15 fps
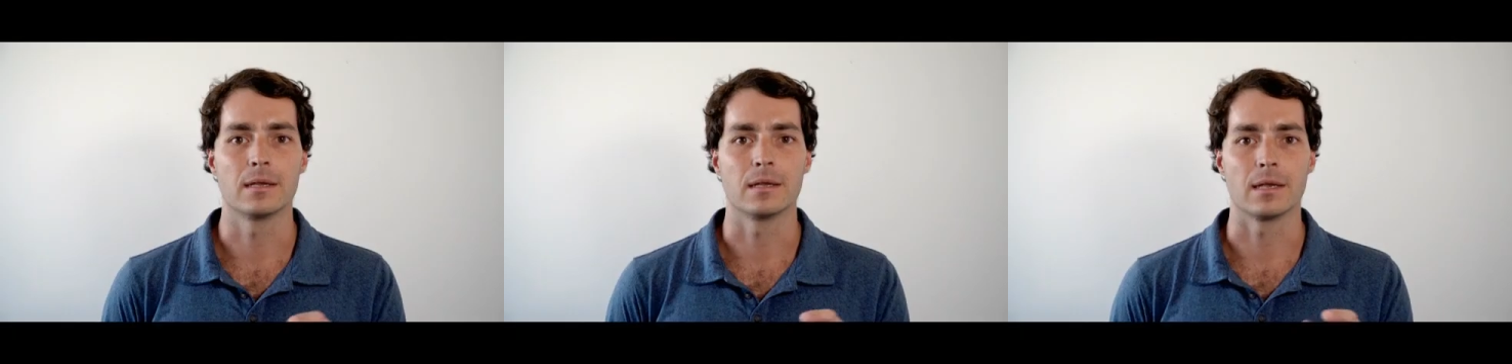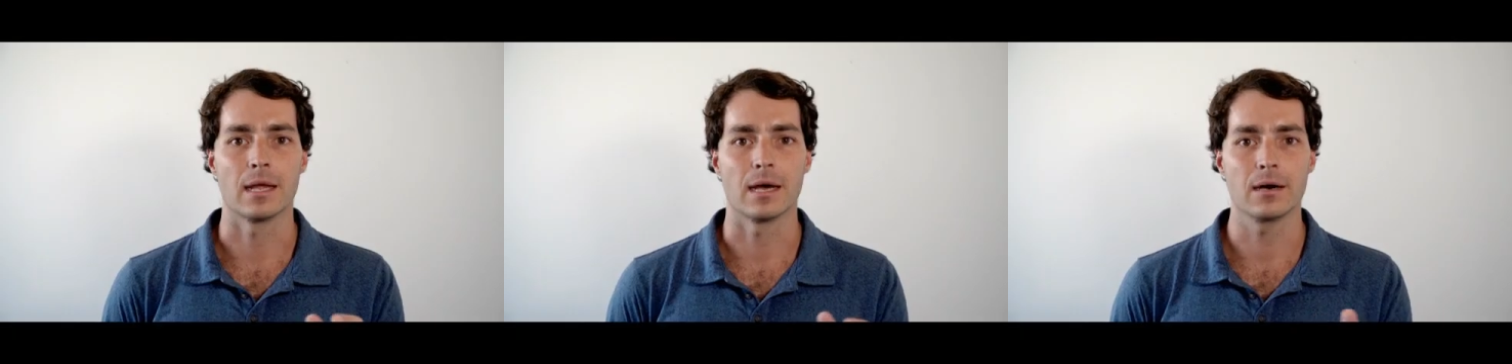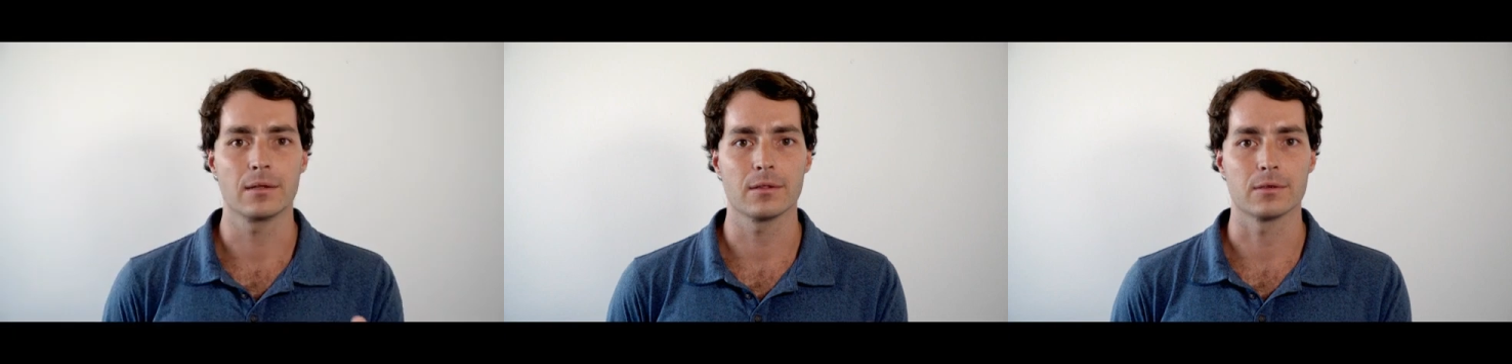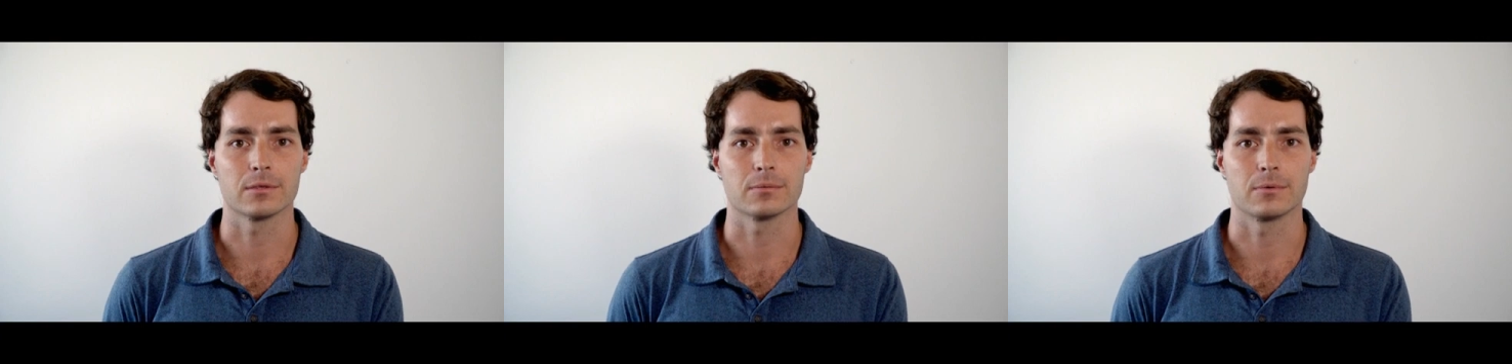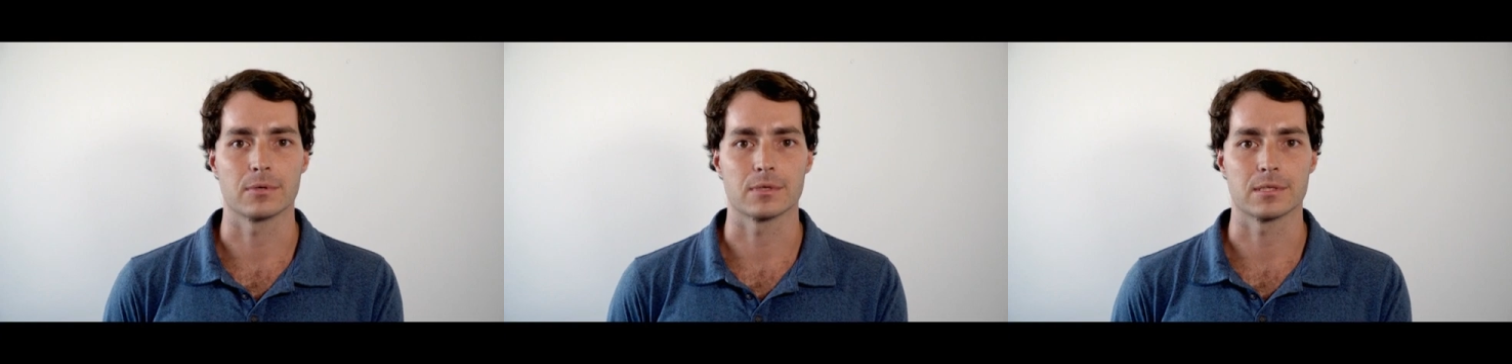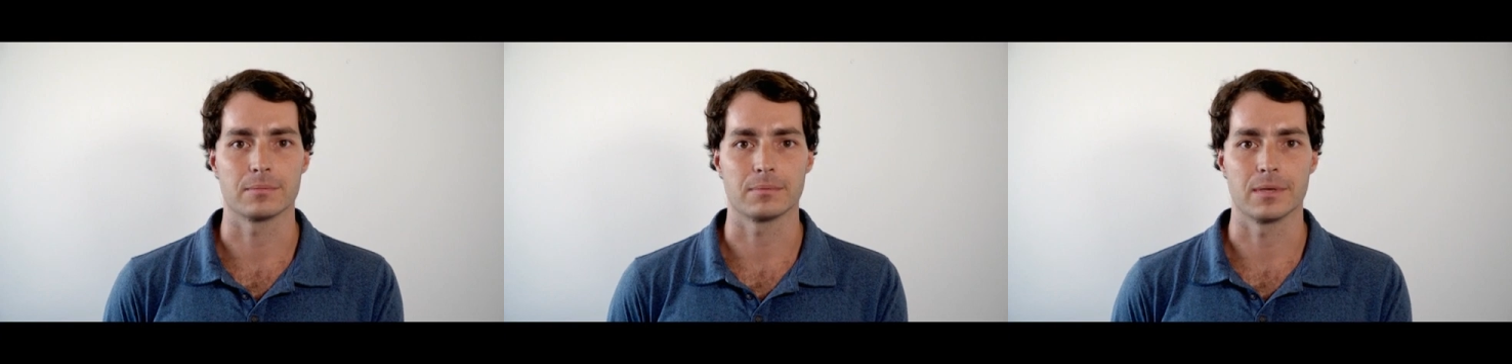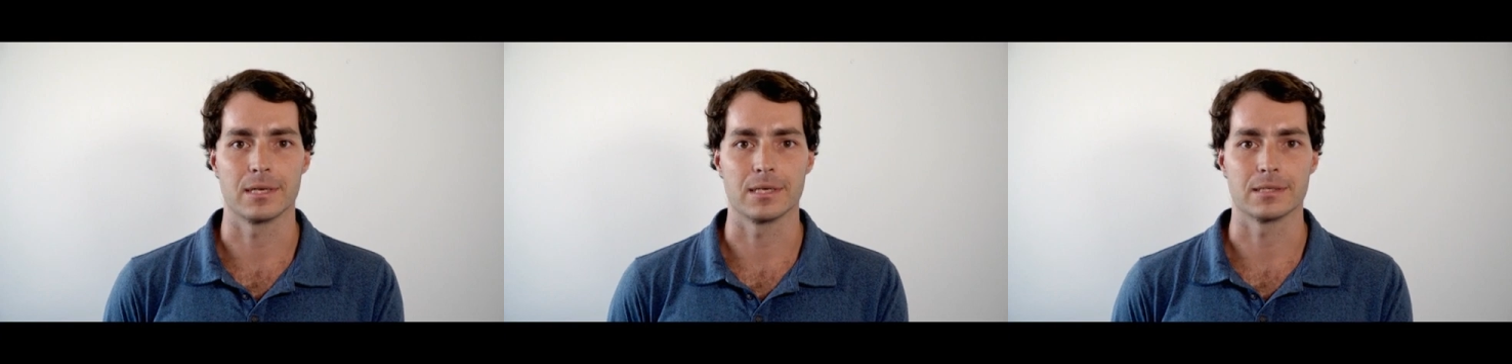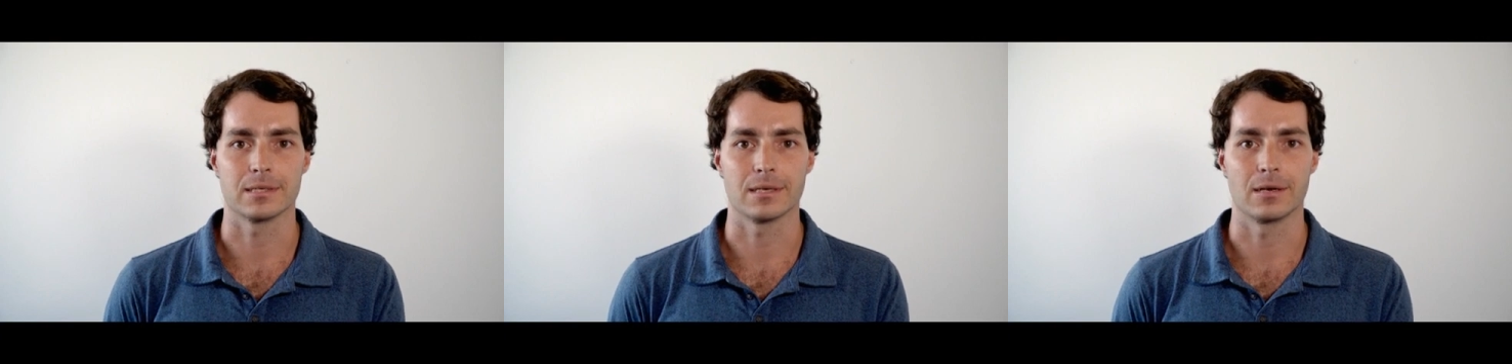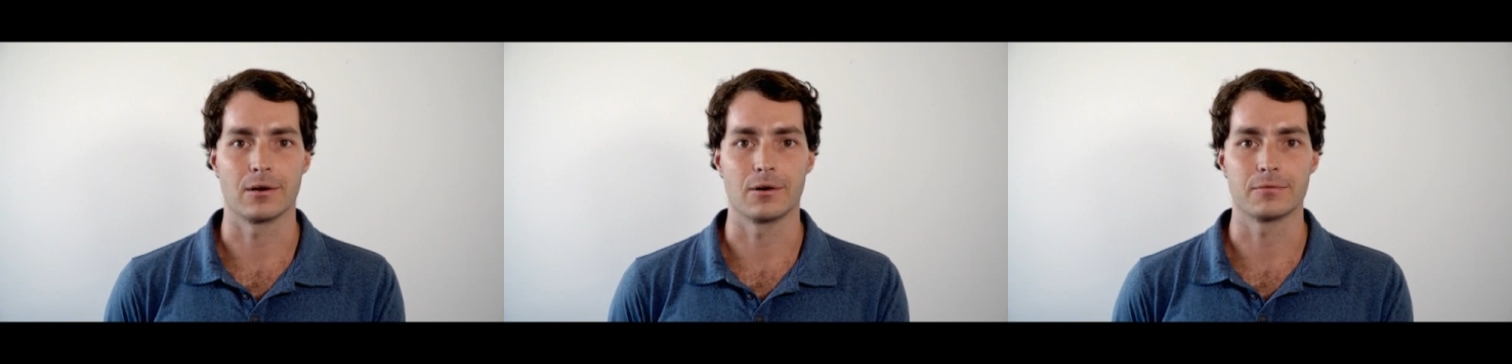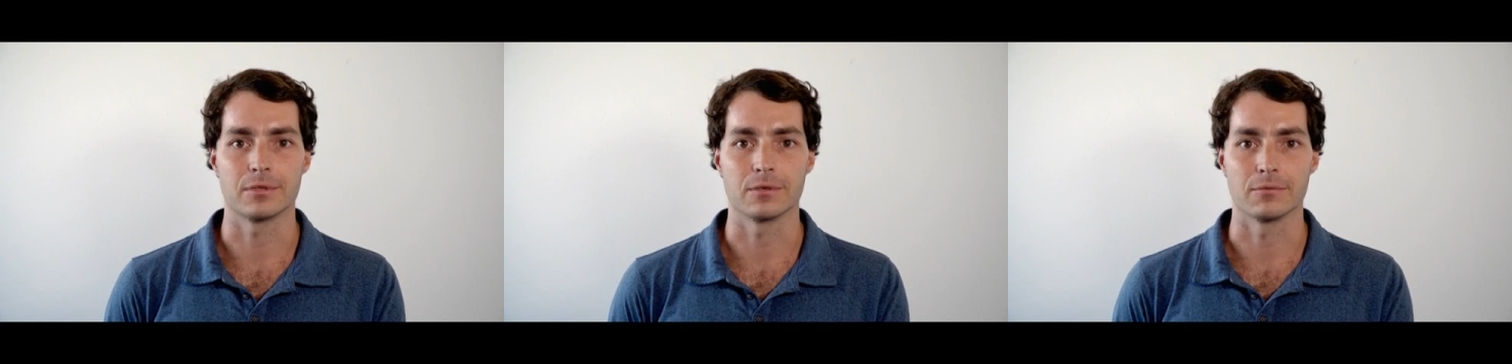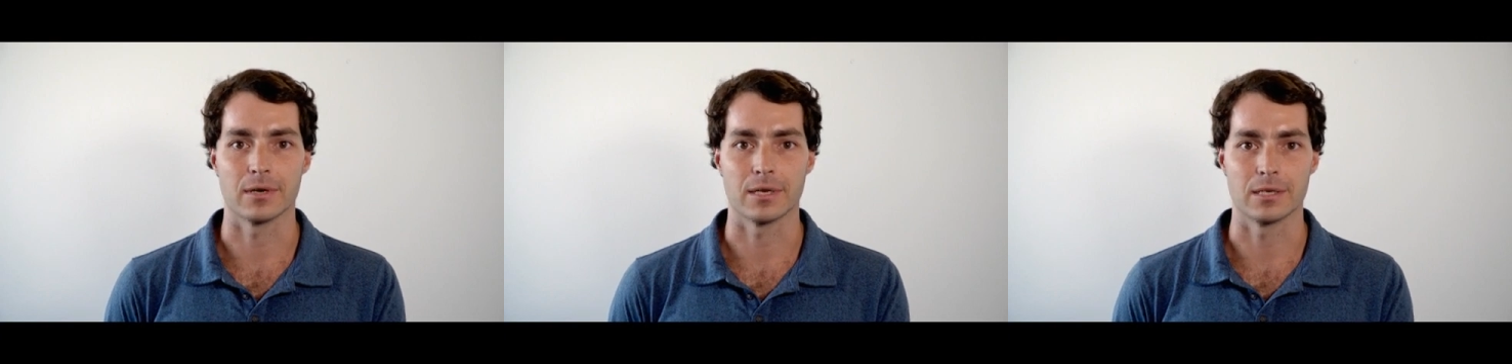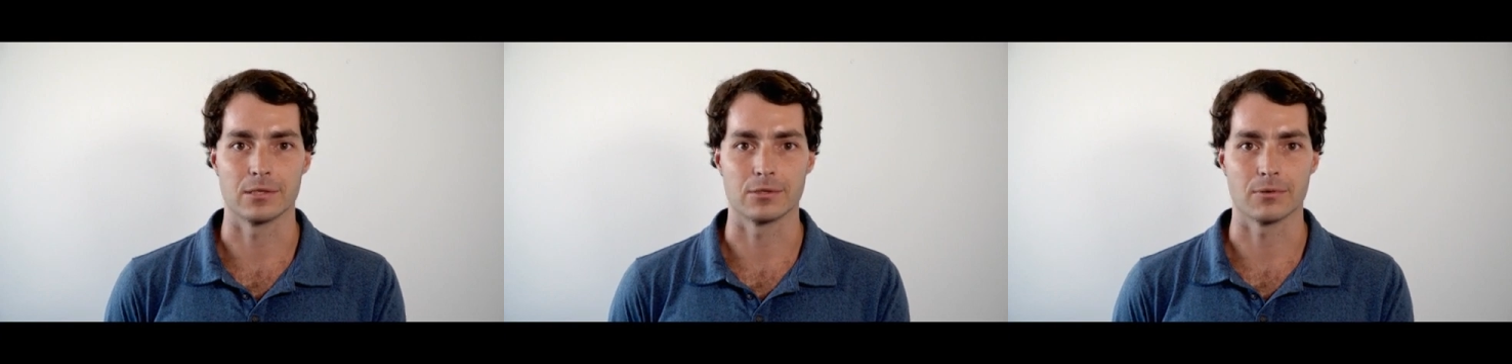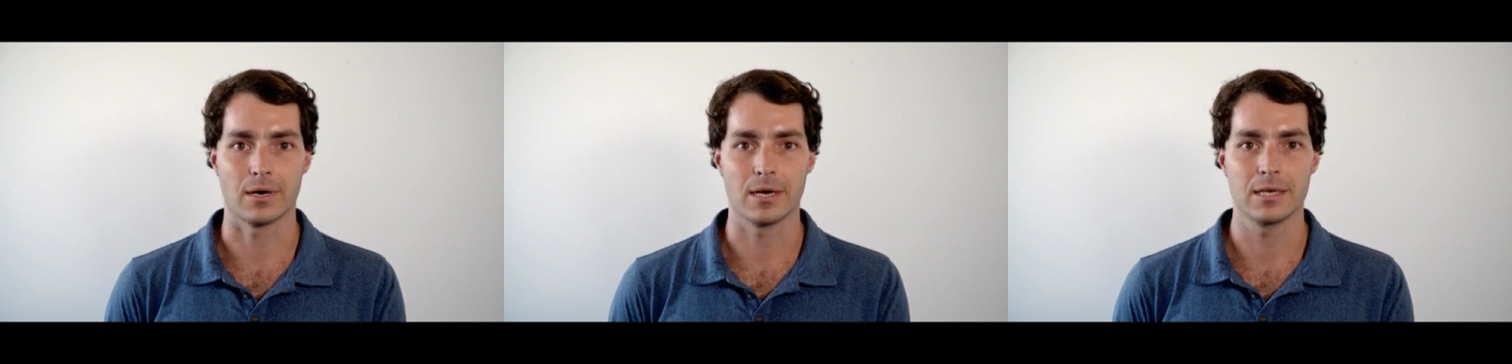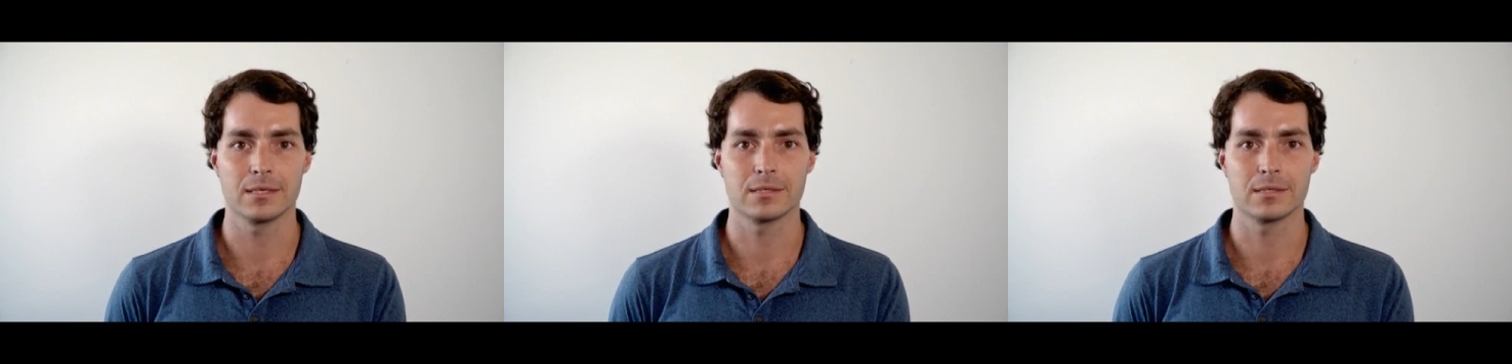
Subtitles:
Now those water supplies are often running dry,